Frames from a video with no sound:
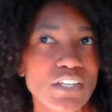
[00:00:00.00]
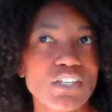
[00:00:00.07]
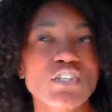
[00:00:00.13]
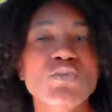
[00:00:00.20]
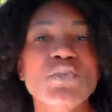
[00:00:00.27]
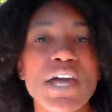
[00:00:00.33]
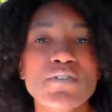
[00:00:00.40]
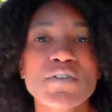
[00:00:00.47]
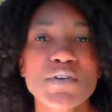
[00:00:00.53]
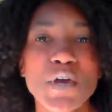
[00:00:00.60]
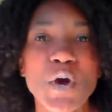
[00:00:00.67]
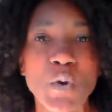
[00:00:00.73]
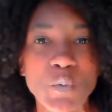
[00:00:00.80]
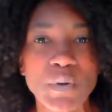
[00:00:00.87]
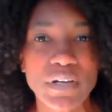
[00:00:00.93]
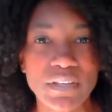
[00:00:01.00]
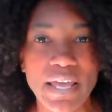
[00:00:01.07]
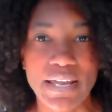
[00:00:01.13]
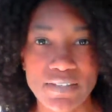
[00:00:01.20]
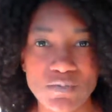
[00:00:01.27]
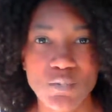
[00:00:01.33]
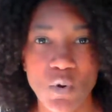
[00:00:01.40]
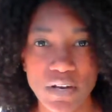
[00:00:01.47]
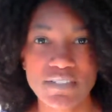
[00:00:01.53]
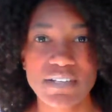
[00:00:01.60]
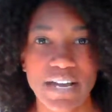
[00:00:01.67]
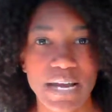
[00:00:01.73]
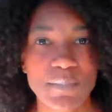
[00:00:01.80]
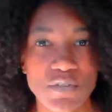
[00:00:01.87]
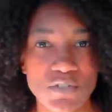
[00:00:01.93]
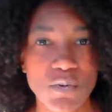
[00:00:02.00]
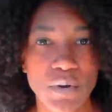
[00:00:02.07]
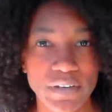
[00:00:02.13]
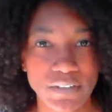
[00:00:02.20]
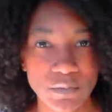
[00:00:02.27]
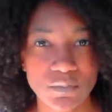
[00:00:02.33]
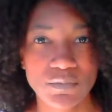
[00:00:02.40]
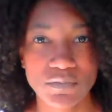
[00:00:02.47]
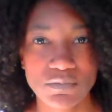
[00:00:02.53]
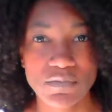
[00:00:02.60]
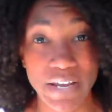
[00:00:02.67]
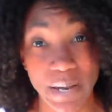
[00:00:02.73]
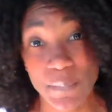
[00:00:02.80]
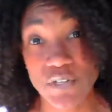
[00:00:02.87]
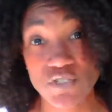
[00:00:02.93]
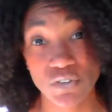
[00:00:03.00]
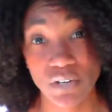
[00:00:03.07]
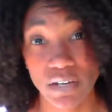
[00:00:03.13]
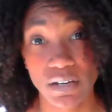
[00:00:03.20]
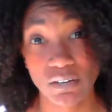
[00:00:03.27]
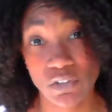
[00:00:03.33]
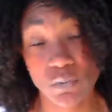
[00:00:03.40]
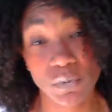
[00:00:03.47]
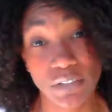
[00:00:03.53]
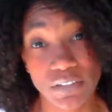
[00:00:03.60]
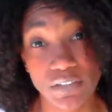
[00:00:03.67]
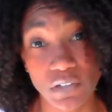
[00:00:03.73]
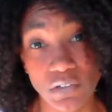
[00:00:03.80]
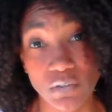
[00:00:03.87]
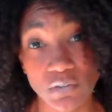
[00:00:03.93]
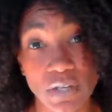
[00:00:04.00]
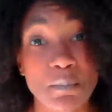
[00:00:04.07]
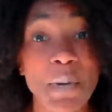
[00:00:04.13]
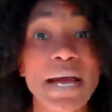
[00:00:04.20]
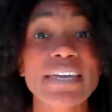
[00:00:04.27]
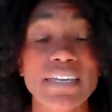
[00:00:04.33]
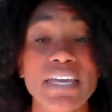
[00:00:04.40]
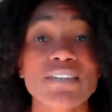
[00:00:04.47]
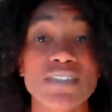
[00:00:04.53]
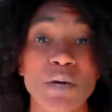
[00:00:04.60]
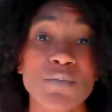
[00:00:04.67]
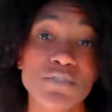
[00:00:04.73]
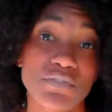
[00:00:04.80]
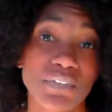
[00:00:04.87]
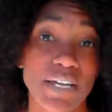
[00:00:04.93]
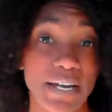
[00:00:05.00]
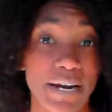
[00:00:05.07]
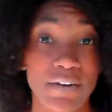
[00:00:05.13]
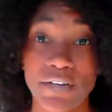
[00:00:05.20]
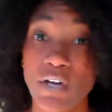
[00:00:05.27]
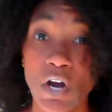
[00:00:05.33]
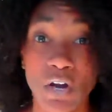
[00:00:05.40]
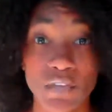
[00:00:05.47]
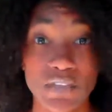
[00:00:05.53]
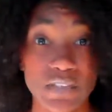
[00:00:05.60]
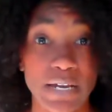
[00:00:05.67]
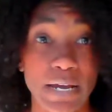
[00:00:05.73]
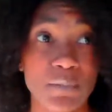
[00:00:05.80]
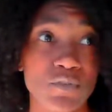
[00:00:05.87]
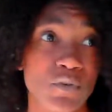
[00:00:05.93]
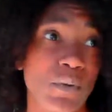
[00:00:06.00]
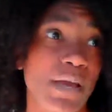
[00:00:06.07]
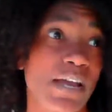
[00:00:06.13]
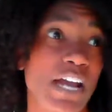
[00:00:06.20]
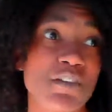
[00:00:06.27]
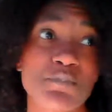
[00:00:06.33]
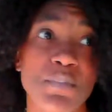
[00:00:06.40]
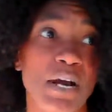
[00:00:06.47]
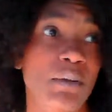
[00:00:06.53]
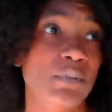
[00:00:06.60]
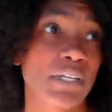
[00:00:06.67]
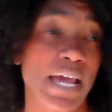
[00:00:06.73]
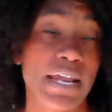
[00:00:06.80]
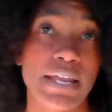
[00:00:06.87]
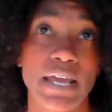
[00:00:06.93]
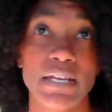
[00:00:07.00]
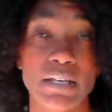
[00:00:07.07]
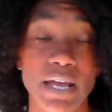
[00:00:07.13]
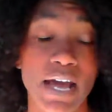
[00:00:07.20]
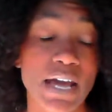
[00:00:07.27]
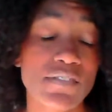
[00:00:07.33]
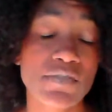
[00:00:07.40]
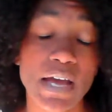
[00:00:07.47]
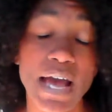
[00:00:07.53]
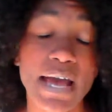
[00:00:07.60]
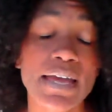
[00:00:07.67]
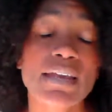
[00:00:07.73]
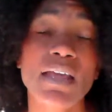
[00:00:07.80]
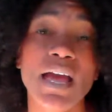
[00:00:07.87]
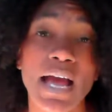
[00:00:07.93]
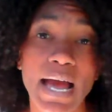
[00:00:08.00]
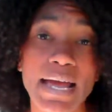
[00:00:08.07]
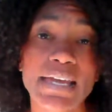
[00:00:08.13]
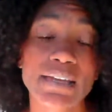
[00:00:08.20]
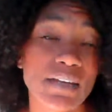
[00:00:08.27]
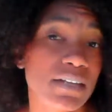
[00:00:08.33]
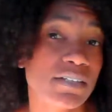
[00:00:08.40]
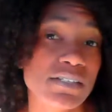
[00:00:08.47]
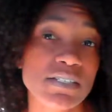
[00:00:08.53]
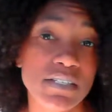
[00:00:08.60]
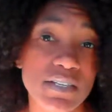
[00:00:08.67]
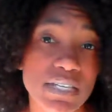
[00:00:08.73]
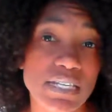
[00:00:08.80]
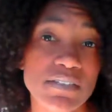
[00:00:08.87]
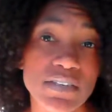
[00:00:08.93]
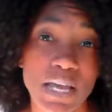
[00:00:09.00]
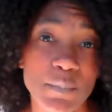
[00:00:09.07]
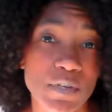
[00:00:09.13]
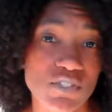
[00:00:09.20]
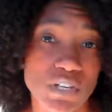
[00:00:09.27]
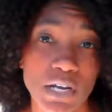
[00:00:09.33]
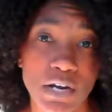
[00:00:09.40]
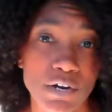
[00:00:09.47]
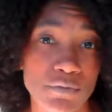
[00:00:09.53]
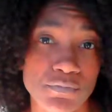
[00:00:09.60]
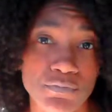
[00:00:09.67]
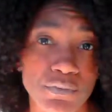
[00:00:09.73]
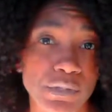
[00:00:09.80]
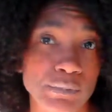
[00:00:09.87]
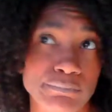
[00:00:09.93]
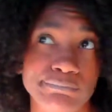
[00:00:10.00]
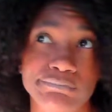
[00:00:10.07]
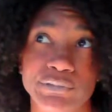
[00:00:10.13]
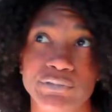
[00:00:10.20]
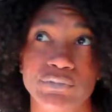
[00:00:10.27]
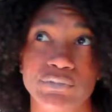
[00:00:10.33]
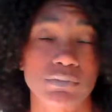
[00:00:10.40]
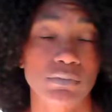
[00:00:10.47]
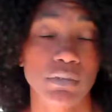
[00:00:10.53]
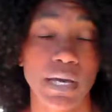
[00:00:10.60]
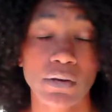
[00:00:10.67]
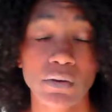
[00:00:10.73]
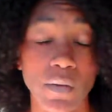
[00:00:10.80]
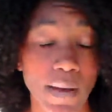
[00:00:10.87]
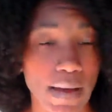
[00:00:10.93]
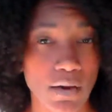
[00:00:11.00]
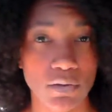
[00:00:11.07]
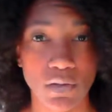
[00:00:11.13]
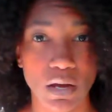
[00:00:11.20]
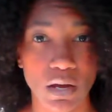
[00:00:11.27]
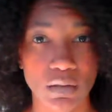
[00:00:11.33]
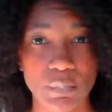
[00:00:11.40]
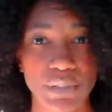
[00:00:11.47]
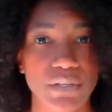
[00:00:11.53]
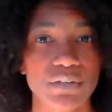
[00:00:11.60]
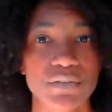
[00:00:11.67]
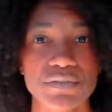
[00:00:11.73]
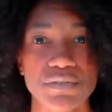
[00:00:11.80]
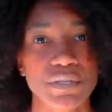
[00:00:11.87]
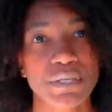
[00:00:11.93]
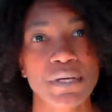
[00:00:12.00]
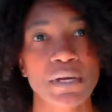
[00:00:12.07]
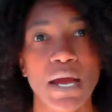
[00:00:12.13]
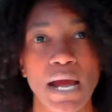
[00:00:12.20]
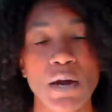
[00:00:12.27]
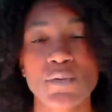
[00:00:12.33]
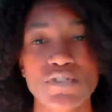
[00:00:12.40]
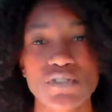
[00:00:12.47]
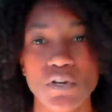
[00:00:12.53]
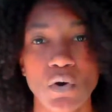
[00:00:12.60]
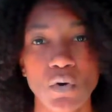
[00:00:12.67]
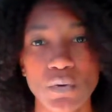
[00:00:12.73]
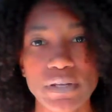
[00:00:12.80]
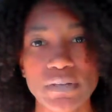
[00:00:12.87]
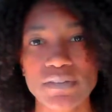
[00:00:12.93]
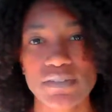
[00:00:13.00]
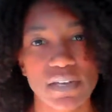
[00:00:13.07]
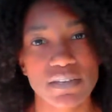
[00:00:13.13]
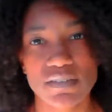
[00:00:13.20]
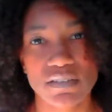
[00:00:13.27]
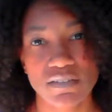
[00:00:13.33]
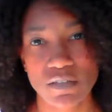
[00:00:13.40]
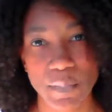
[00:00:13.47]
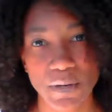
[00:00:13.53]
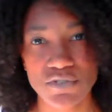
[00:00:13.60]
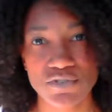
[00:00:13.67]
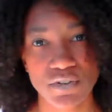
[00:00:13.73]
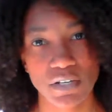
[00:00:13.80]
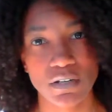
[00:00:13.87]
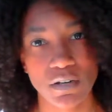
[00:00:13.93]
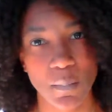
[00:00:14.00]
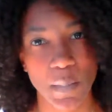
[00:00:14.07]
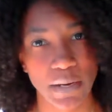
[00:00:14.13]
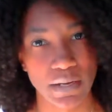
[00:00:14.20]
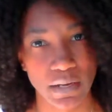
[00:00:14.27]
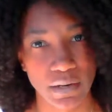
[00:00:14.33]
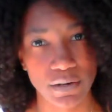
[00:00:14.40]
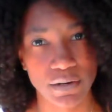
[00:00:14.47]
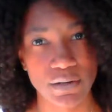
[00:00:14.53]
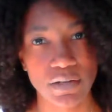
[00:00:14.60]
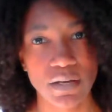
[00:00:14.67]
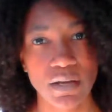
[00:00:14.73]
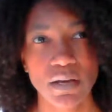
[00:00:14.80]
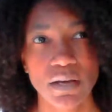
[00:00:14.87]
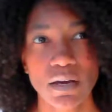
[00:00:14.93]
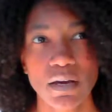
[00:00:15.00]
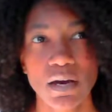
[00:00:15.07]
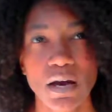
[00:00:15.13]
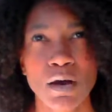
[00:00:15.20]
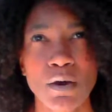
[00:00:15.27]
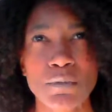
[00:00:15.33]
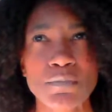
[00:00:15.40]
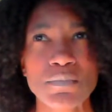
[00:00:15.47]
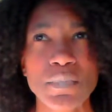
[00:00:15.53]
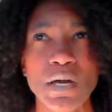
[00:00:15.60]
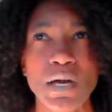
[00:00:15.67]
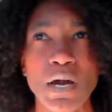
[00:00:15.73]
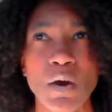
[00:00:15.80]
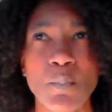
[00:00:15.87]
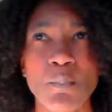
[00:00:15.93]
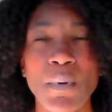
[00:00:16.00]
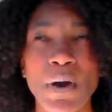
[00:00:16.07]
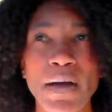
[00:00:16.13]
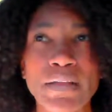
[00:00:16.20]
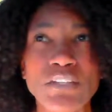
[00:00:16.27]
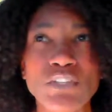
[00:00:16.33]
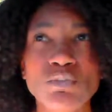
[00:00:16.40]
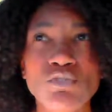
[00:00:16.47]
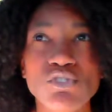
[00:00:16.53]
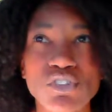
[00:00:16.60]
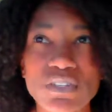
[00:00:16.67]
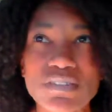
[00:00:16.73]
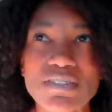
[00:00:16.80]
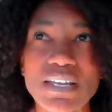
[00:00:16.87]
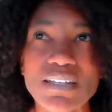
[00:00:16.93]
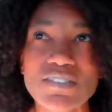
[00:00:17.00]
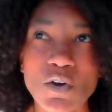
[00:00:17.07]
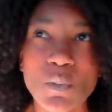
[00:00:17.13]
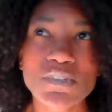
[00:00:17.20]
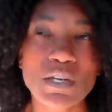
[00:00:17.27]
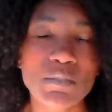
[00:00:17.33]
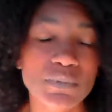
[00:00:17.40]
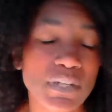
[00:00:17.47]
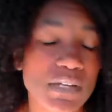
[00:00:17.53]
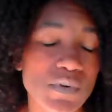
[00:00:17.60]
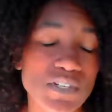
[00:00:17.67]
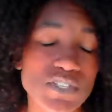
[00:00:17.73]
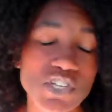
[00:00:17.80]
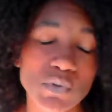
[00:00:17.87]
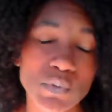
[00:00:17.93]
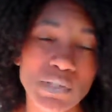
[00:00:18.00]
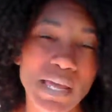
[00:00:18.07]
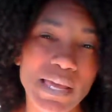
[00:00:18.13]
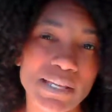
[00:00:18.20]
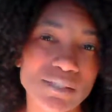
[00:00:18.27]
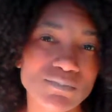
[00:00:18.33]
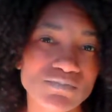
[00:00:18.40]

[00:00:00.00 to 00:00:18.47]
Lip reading: You never know when that one time is going to damage your hair. You really don't. In my case, I was flat ironing all the time, so heck, I had heat damaged hair from I don't know how long because I was so incessant about straightening my hair. But it's almost like playing Russian roulette.